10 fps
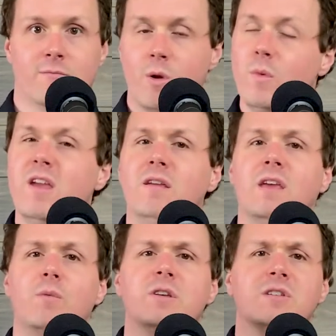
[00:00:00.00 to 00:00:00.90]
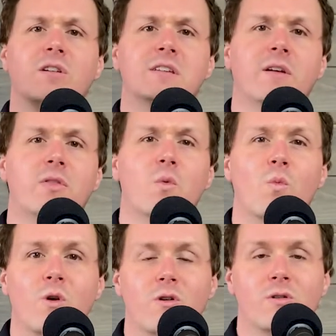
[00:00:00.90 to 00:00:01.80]
When can we start telling the
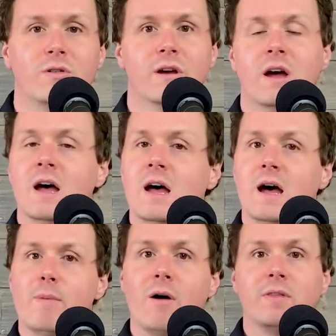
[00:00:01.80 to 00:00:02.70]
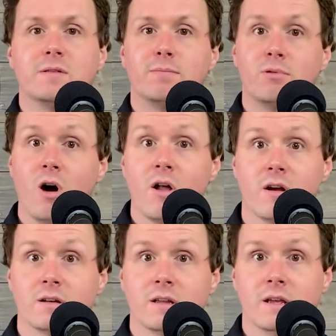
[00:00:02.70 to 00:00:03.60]
world about this
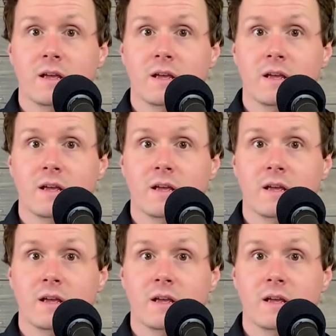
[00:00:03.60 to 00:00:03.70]
product?